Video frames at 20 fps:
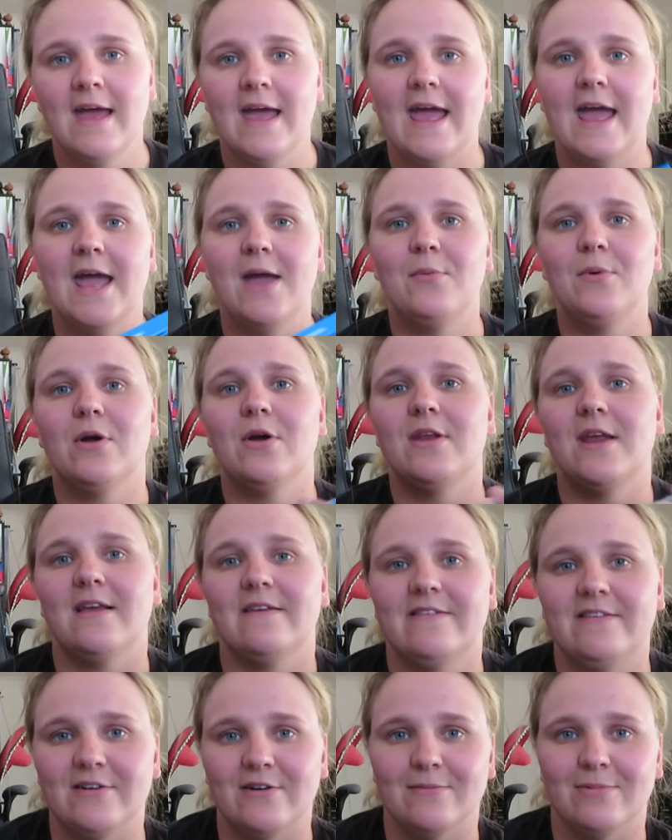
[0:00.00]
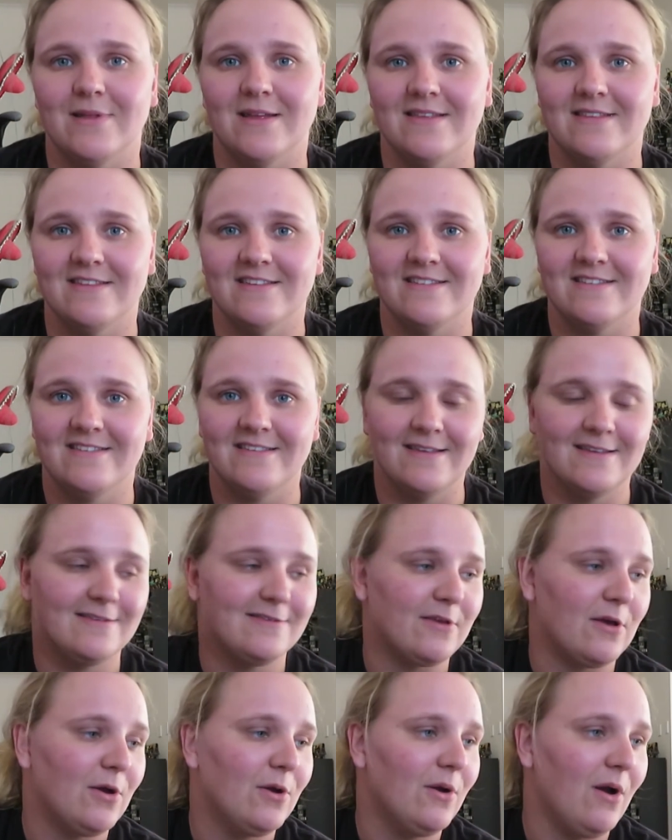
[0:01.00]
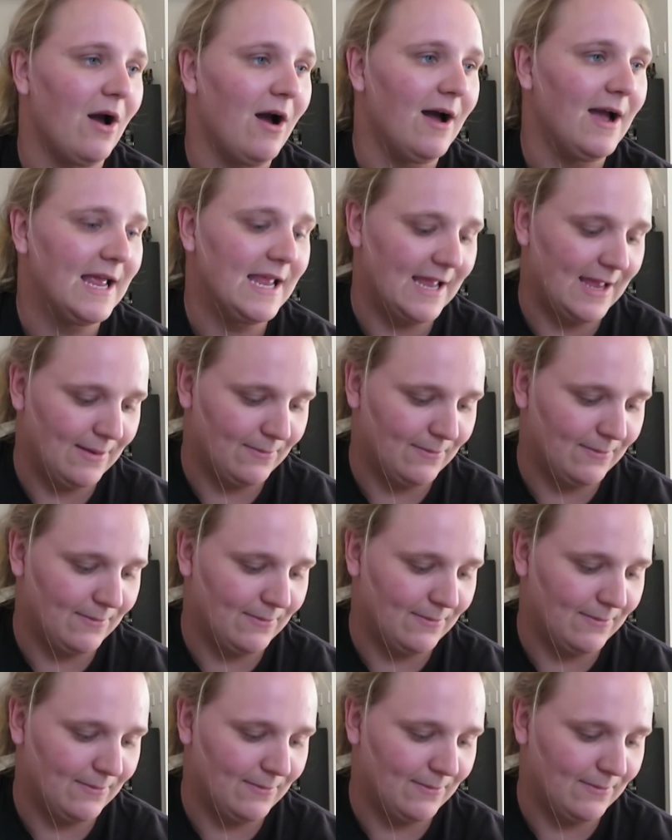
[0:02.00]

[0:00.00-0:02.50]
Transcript: And we got our stirrup leathers. So I